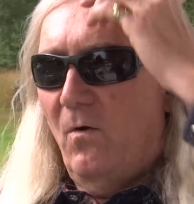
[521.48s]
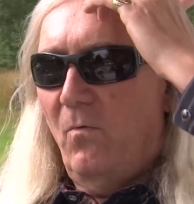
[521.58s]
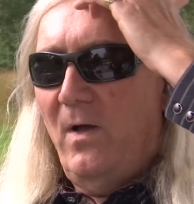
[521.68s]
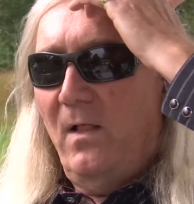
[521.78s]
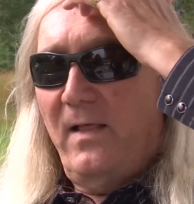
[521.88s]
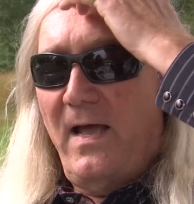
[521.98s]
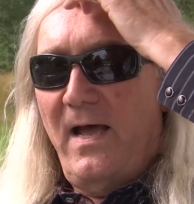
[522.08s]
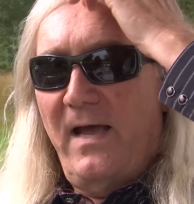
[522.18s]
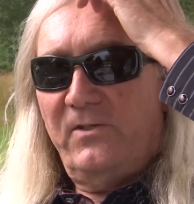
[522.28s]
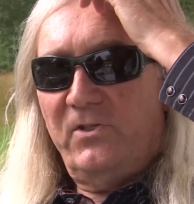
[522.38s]
Well,
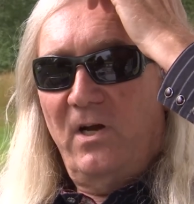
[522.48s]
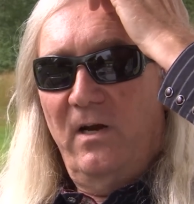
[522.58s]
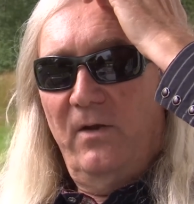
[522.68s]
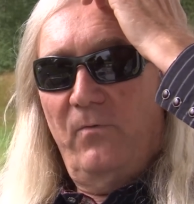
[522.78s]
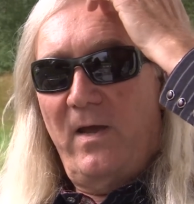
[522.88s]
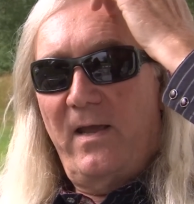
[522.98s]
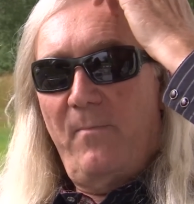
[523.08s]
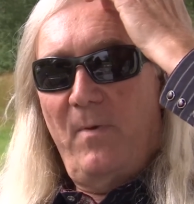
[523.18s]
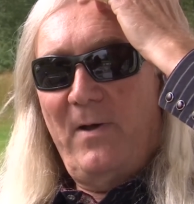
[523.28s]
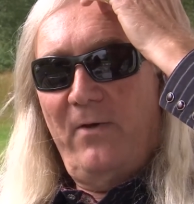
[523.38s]
I started
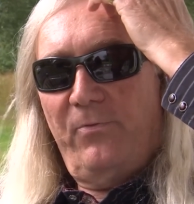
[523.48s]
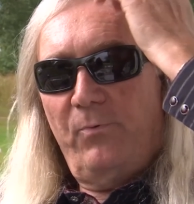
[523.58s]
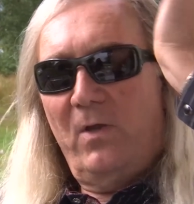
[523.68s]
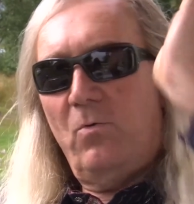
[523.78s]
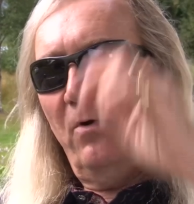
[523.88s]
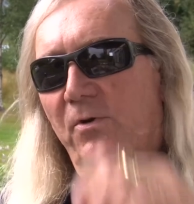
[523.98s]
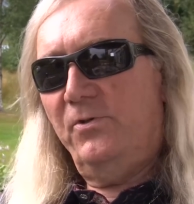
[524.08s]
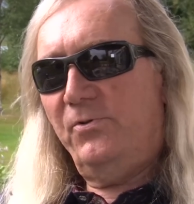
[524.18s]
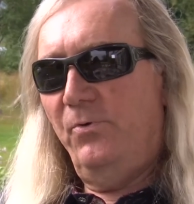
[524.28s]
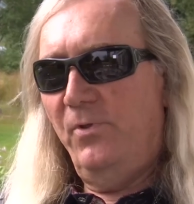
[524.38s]
I'm about
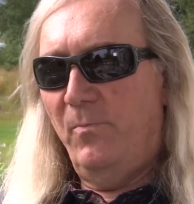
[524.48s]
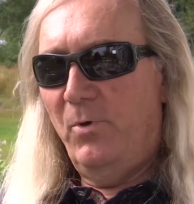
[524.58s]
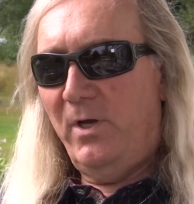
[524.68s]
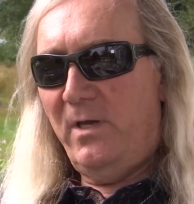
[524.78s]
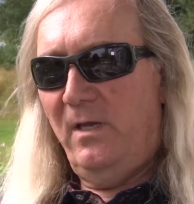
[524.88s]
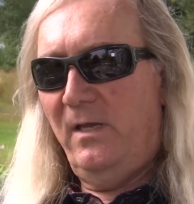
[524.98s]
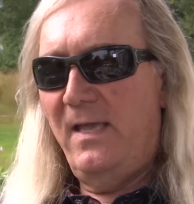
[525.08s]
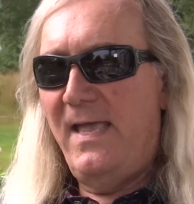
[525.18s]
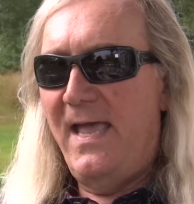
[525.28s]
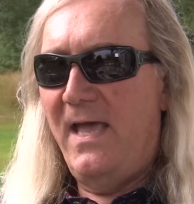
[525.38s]
3/4 through the book,
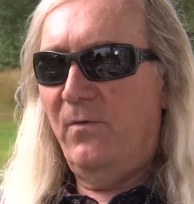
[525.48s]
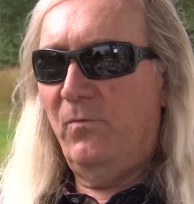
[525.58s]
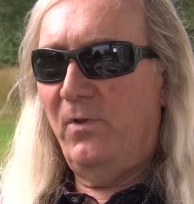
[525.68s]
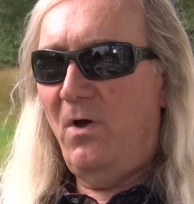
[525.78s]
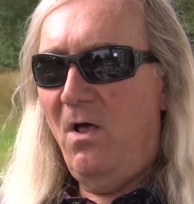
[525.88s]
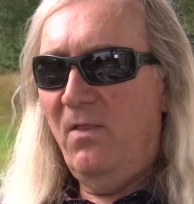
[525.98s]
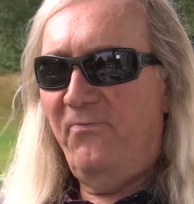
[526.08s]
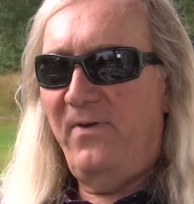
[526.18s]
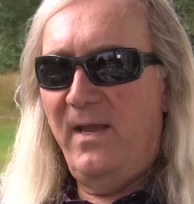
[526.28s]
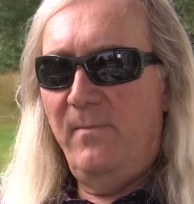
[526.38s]
and when the Hall of
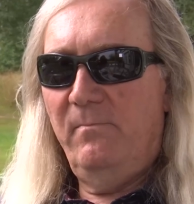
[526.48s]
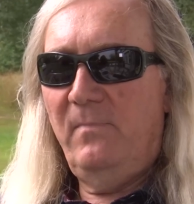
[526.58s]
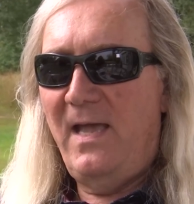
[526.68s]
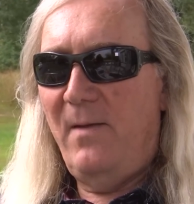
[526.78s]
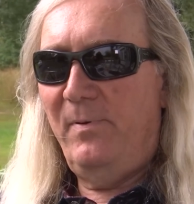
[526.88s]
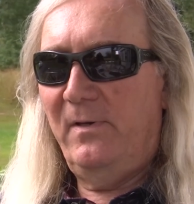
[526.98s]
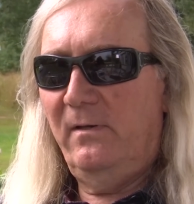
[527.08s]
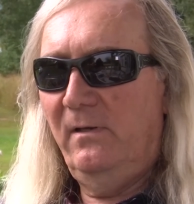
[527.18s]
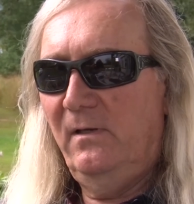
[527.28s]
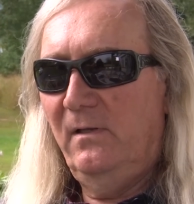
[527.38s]
Fame
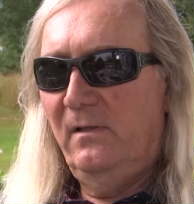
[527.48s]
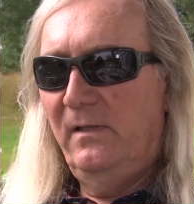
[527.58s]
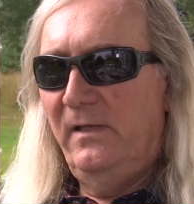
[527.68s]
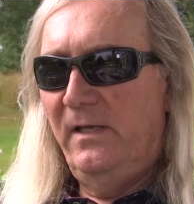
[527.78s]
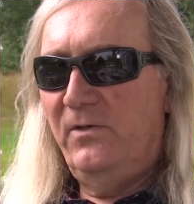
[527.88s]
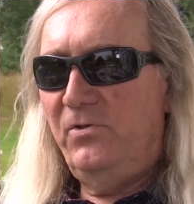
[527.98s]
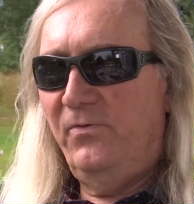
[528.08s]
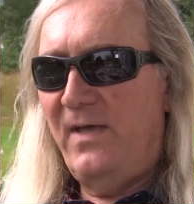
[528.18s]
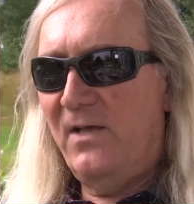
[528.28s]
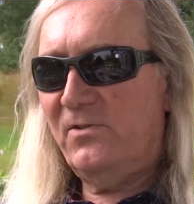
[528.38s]
happened in
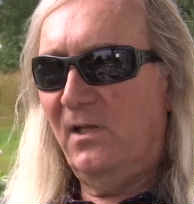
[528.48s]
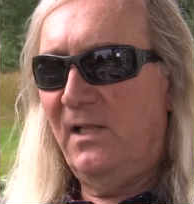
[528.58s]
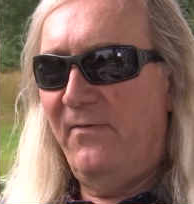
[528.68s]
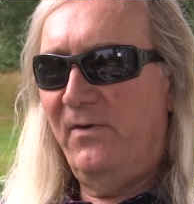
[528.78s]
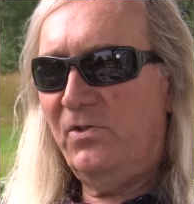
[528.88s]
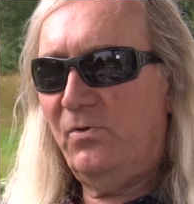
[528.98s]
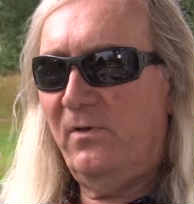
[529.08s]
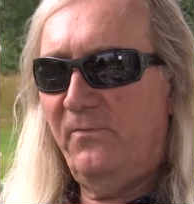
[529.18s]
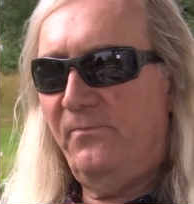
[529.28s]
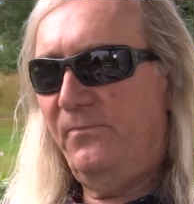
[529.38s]
2011, it
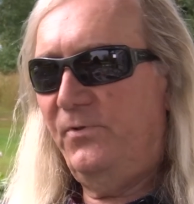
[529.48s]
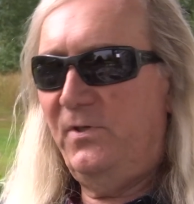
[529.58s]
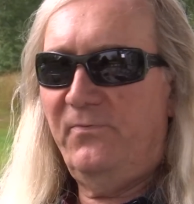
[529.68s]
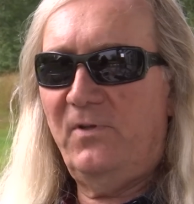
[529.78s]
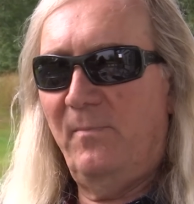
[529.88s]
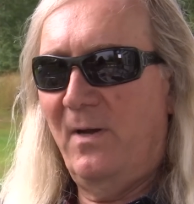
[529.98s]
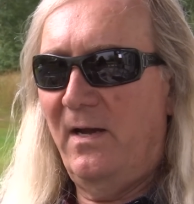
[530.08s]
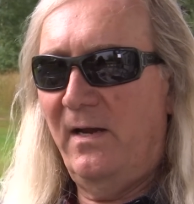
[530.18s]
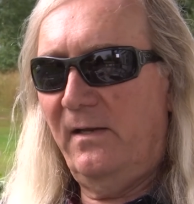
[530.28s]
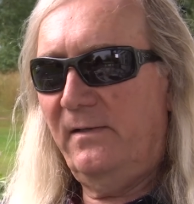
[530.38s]
sort of shifted
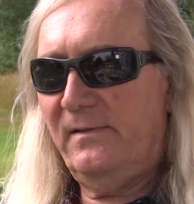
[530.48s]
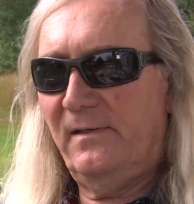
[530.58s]
my